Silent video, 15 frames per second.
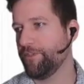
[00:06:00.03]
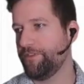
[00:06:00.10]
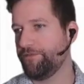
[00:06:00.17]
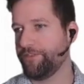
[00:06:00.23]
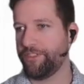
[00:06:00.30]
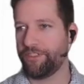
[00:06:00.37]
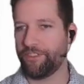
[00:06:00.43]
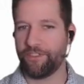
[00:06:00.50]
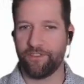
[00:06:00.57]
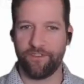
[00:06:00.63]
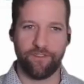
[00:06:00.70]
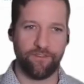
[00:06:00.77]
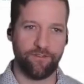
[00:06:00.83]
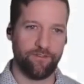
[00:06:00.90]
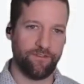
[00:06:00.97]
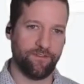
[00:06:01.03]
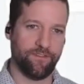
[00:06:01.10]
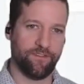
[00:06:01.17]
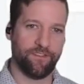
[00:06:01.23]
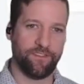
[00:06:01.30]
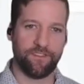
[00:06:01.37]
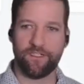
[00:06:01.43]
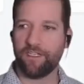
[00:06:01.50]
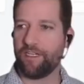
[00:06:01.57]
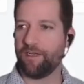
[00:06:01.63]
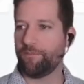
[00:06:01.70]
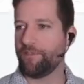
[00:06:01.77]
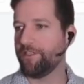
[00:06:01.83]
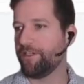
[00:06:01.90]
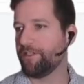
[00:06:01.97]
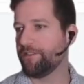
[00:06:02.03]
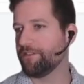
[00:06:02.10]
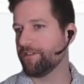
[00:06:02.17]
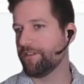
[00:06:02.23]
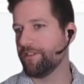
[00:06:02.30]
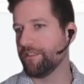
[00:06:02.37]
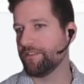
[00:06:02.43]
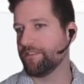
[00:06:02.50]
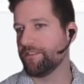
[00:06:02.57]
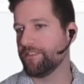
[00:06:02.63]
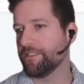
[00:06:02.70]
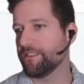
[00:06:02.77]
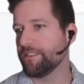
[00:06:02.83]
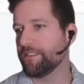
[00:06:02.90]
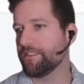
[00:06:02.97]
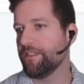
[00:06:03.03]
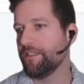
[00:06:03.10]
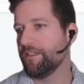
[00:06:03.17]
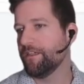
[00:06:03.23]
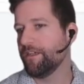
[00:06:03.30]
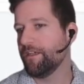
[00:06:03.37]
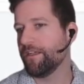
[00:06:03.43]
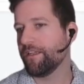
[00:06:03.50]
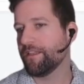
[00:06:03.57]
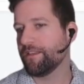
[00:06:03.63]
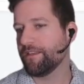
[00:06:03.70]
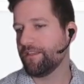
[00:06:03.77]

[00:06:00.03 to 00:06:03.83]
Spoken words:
briefly show you just a couple other things here. Again,